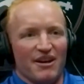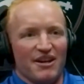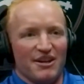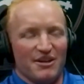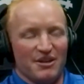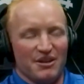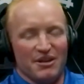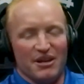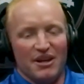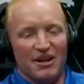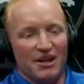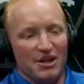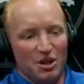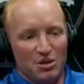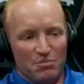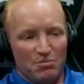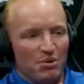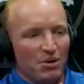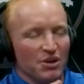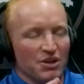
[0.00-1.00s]
You
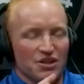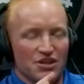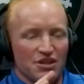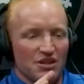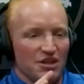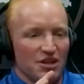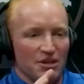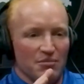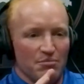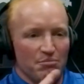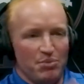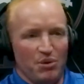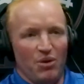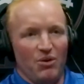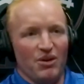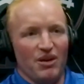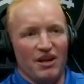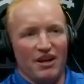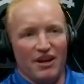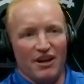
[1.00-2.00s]
push, you
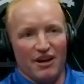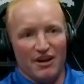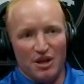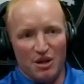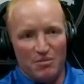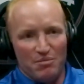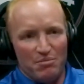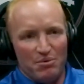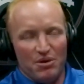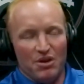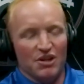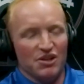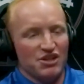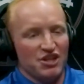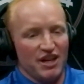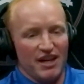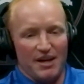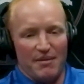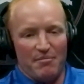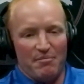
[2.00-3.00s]
bull gear, you
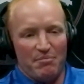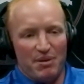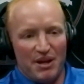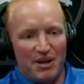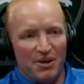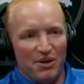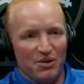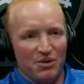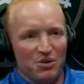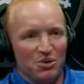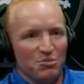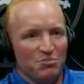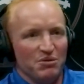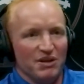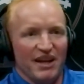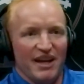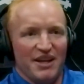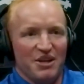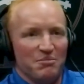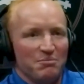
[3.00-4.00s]
push. You got a big old U
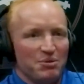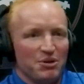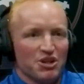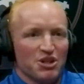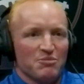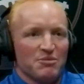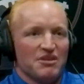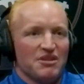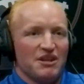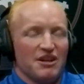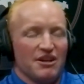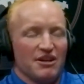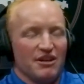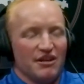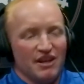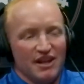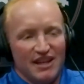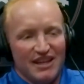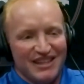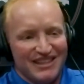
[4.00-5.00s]
blade. You push
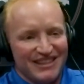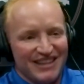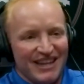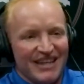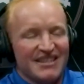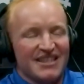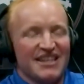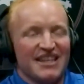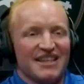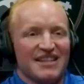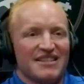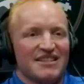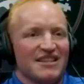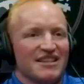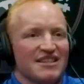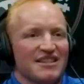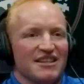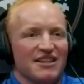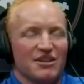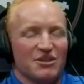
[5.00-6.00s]
material, nice and
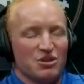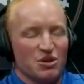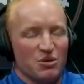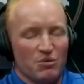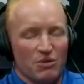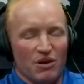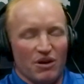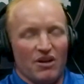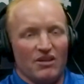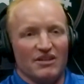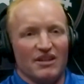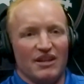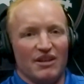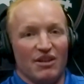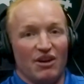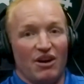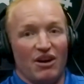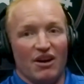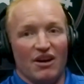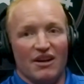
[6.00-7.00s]
consistent, and she'll work all day
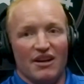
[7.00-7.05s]
long.